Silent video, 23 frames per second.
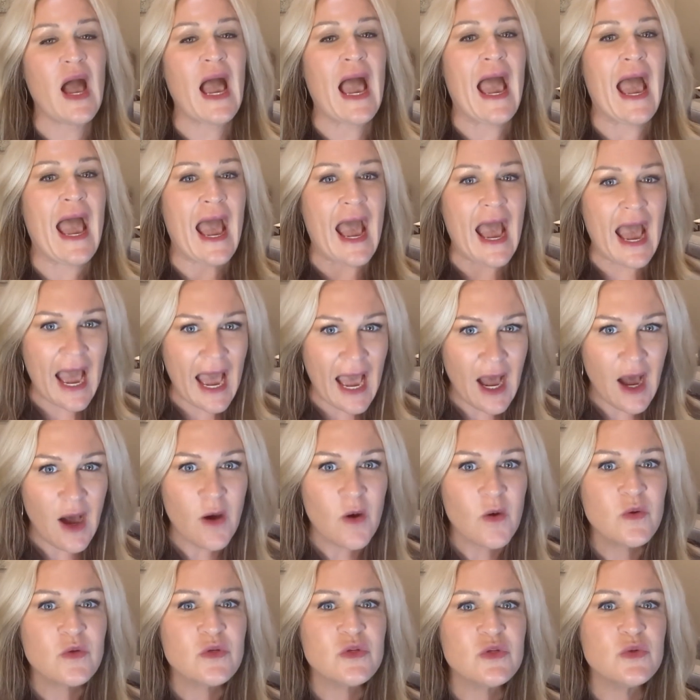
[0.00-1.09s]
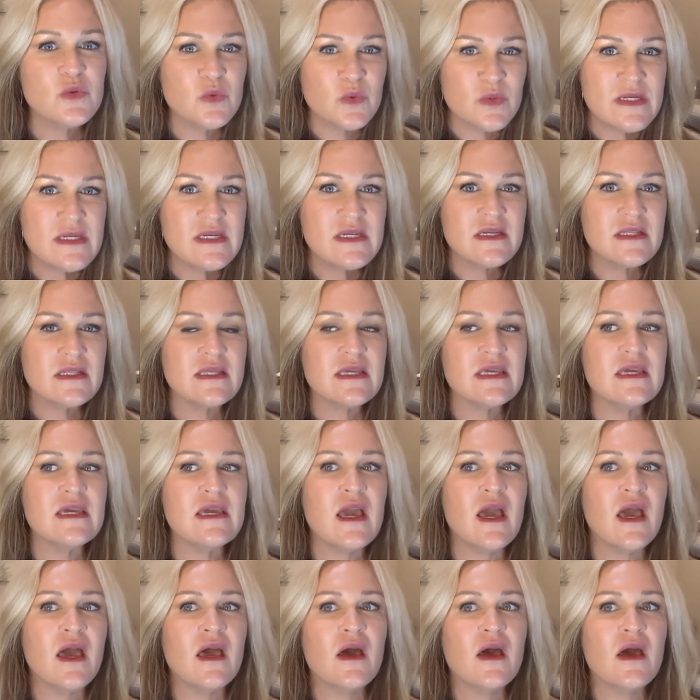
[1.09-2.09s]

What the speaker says: how to really